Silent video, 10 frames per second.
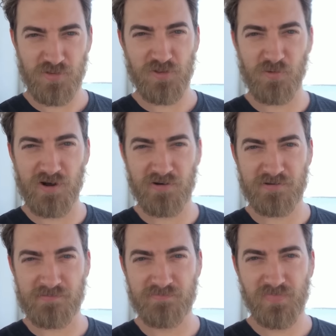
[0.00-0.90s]
You're
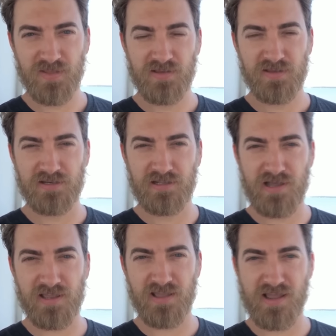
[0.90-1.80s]
welcome. Good
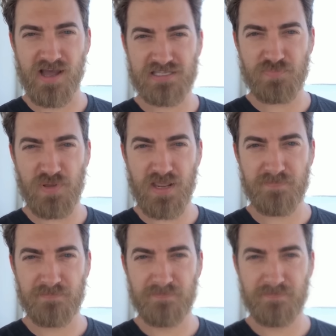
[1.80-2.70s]
luck and Godspeed.